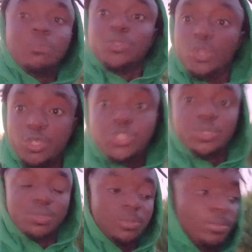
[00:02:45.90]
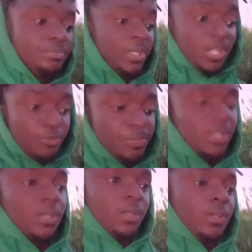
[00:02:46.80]
use you. Believe
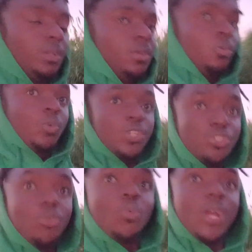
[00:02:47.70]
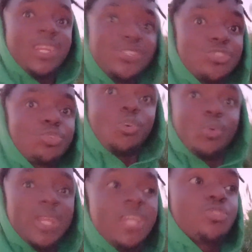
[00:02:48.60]
me. When someone is strong,
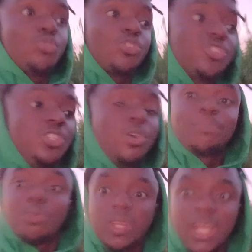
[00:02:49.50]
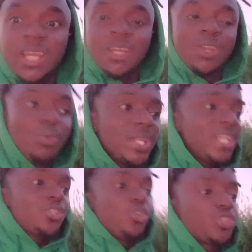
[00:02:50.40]
whether it's your senior brother, whether
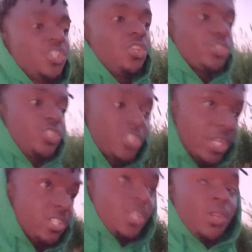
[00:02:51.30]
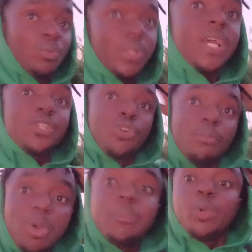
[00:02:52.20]
it's your senior sisters, whether it's your
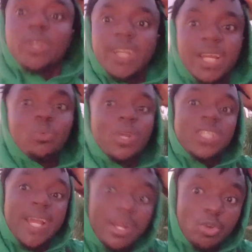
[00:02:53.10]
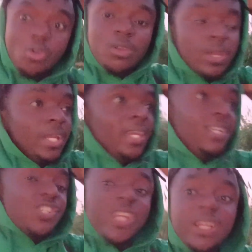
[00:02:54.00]
mom, your dad, when they are wrong,
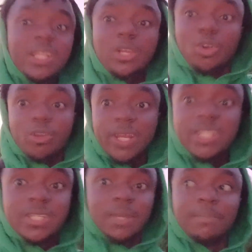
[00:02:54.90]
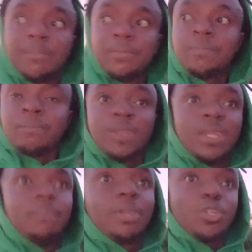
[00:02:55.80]
instantly correct them.
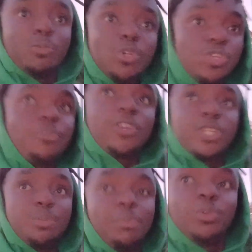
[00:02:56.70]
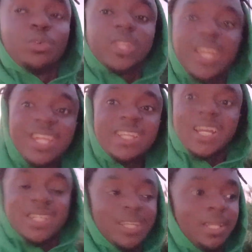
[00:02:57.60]
Because most of all these people you think
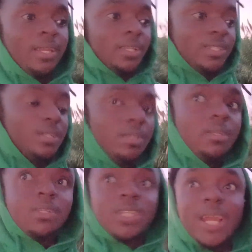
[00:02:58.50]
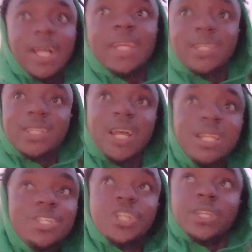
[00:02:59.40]
that they are
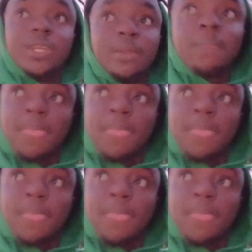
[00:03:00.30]
intelligent.